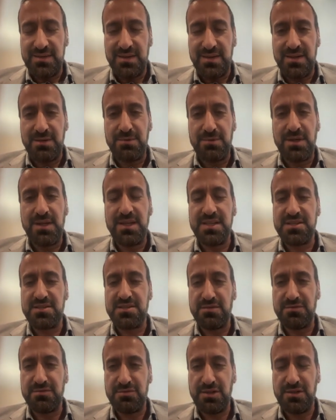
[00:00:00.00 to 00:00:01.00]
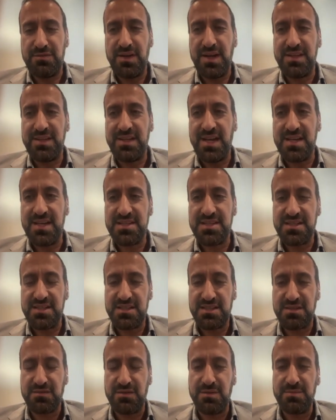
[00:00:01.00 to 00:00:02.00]
the release of free fatty
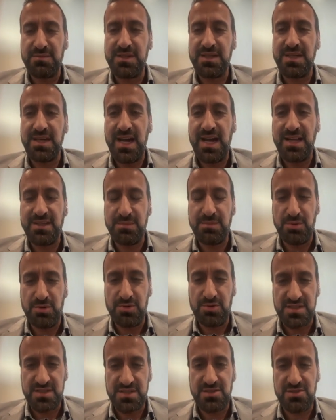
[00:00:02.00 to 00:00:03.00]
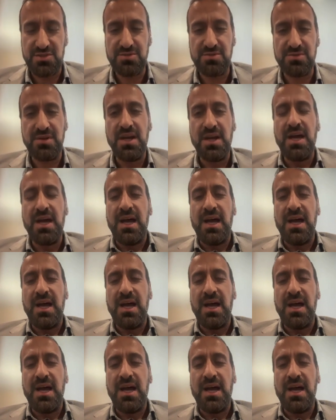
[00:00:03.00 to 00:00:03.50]
acids from the adipose tissue